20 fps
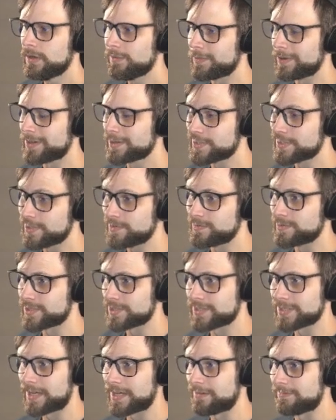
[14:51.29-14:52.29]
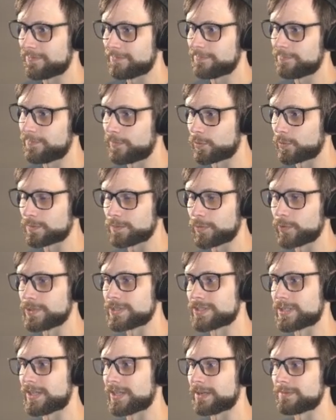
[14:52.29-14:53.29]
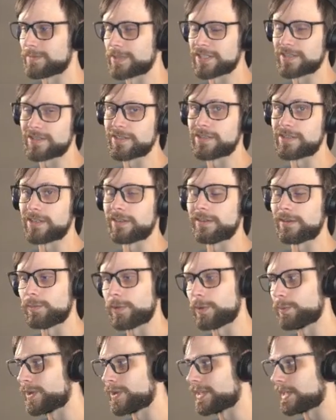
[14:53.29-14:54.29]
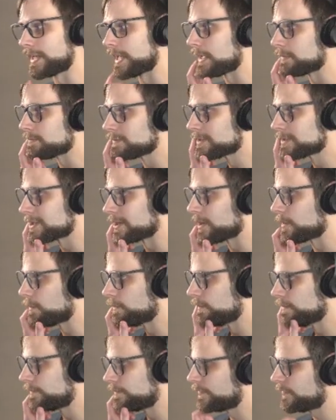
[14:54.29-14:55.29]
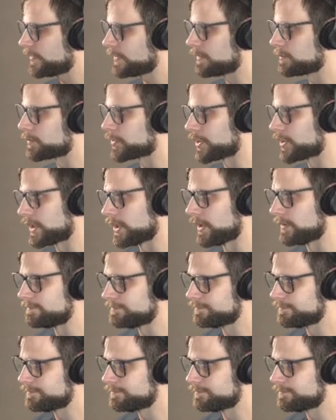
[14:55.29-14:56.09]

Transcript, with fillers: We also just have four points of damage to deal, and we win the game, so Feeling pretty good.